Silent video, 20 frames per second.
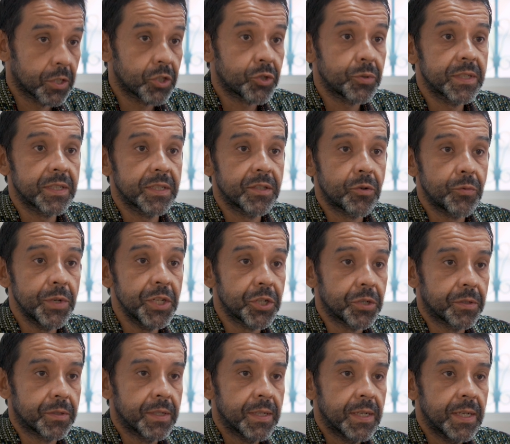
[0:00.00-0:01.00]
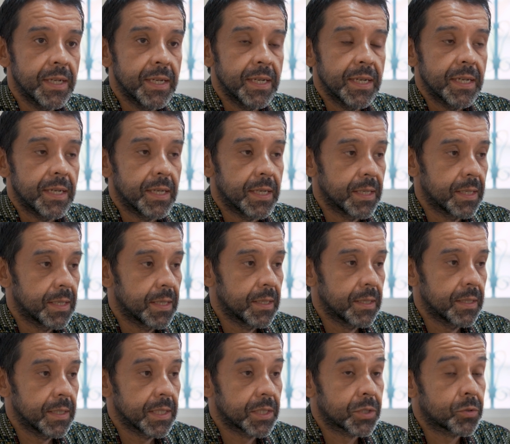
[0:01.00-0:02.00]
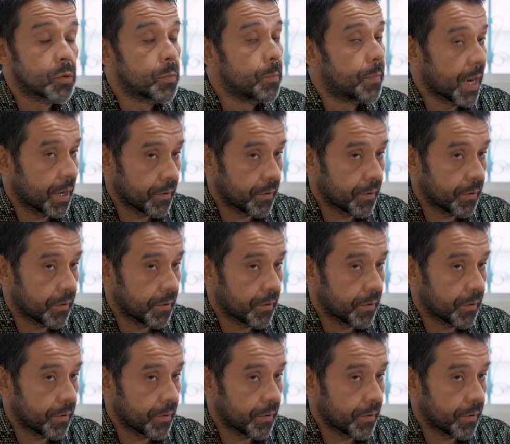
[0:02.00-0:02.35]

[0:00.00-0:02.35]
countries in the region. Uh, it could